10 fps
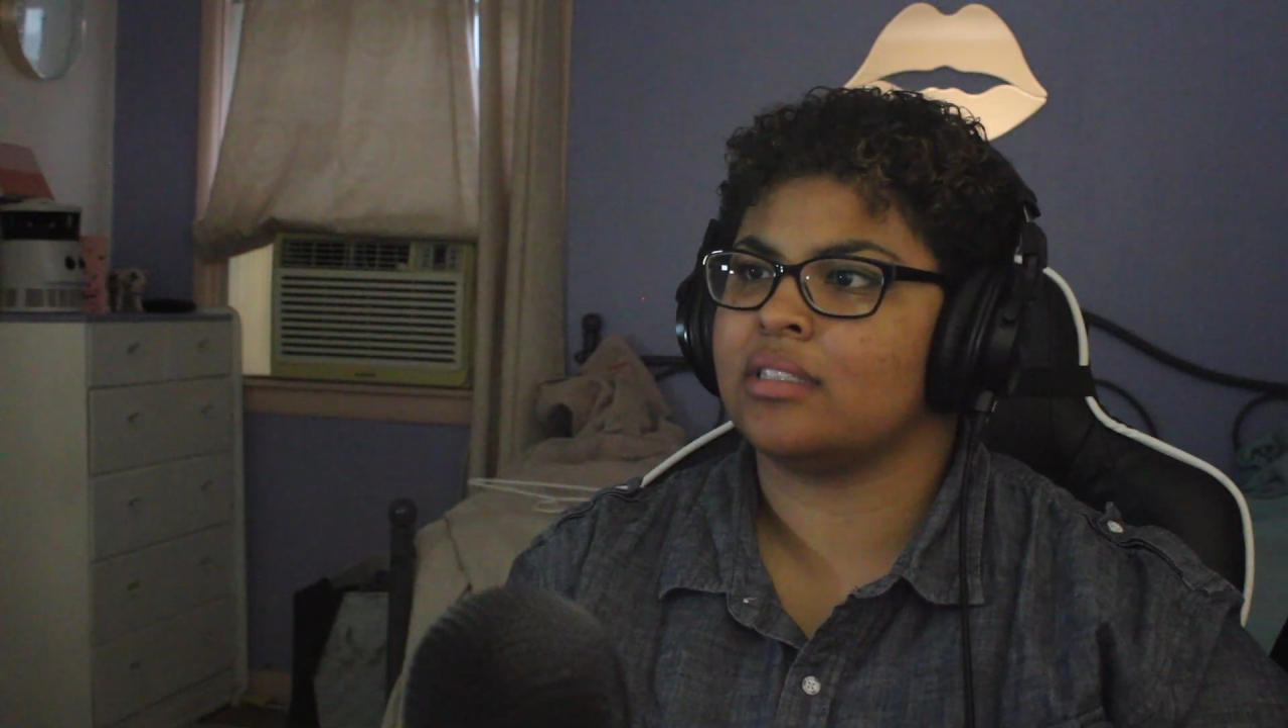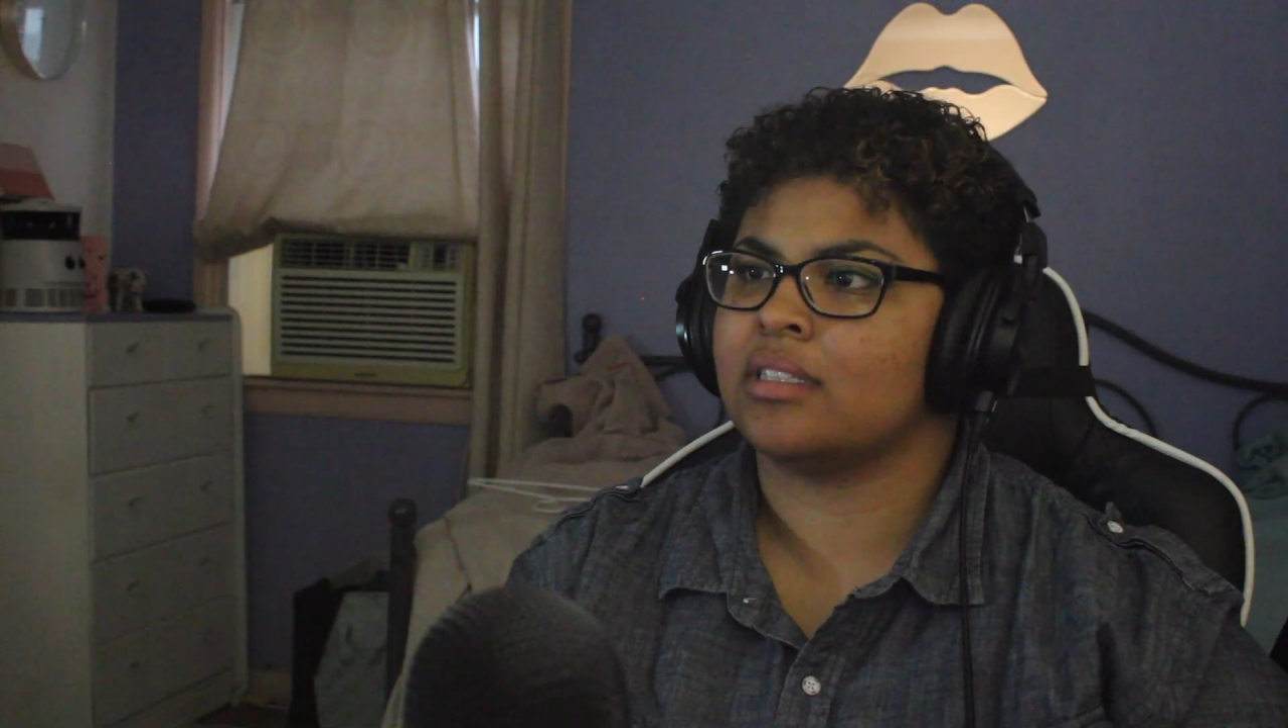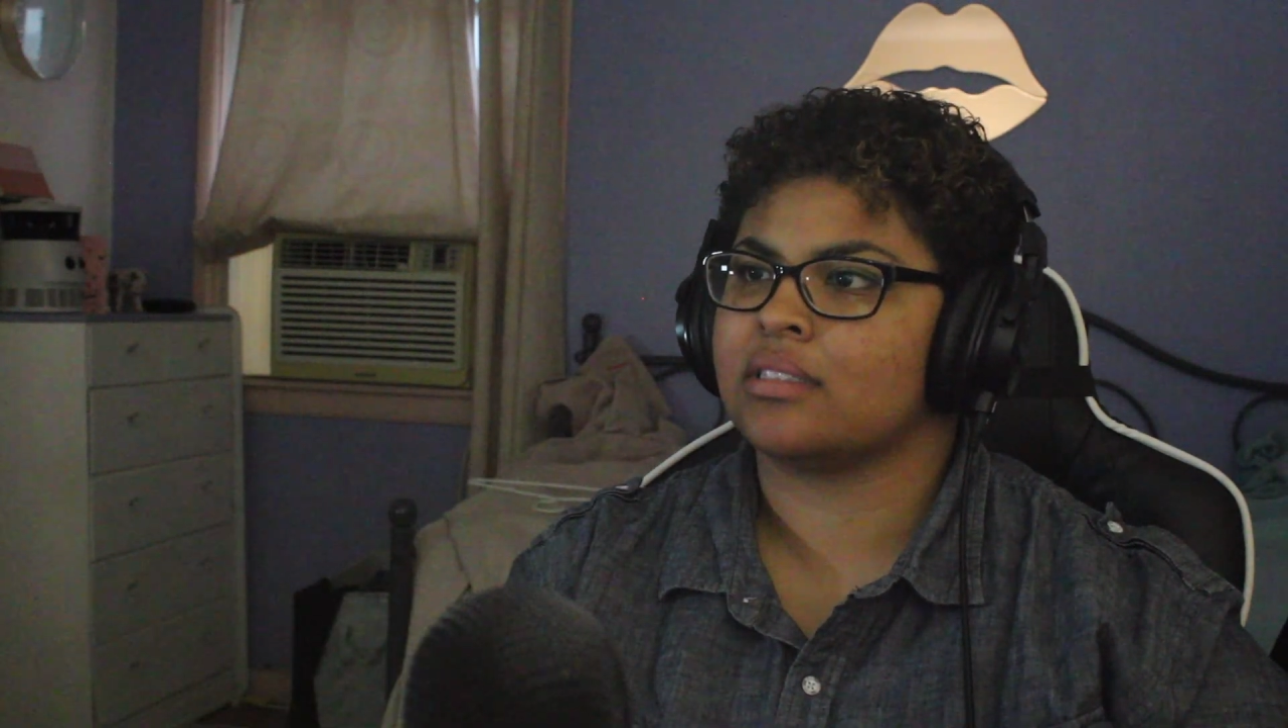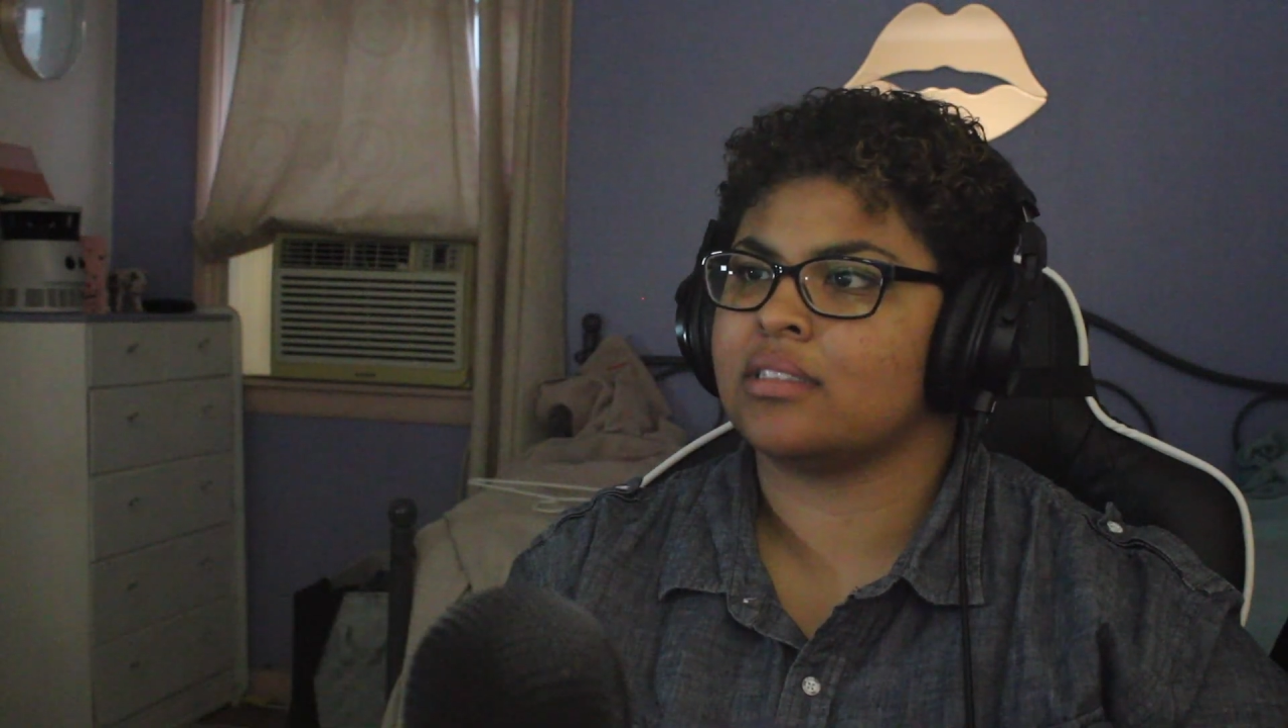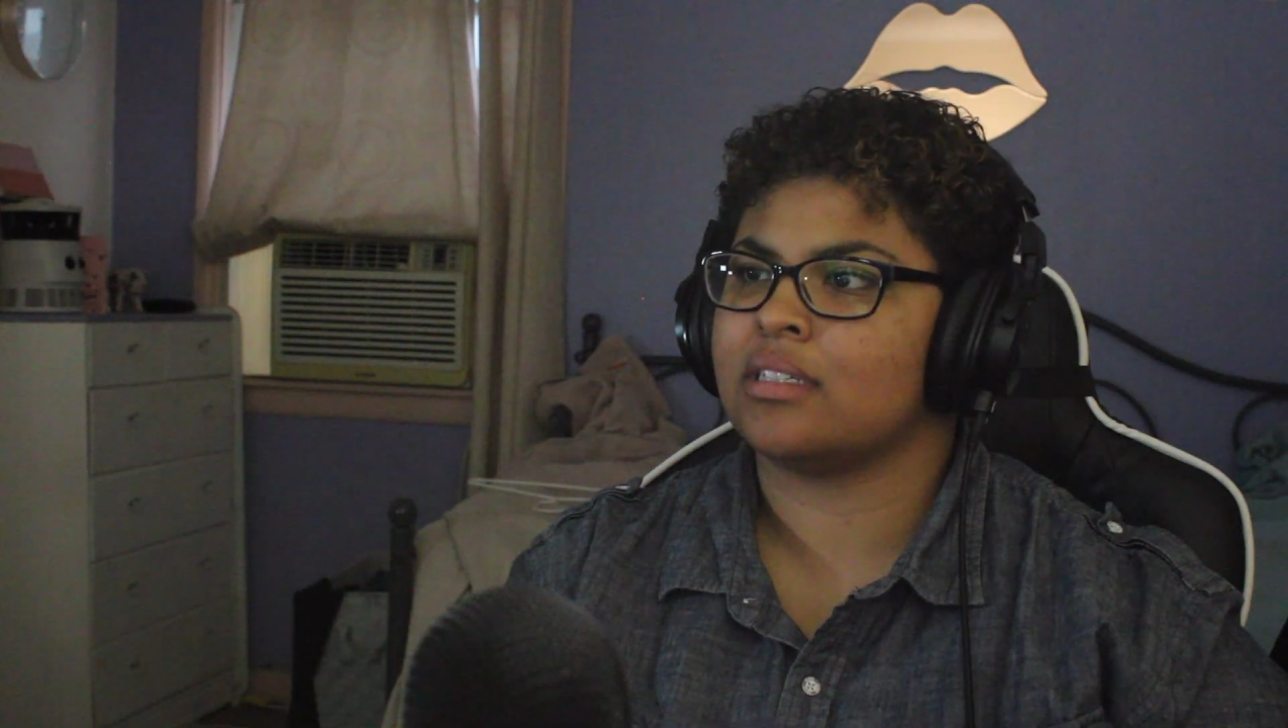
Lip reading: is he like